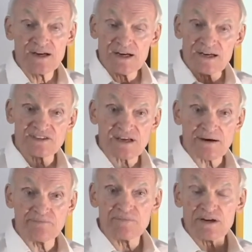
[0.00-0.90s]
It's
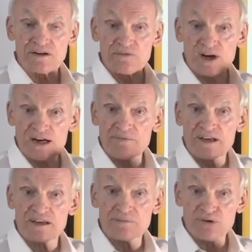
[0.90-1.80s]
I'm
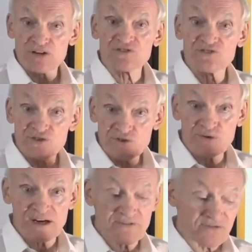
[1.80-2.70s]
recommending the book
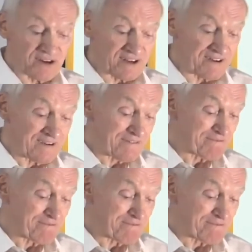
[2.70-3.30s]
to a friend.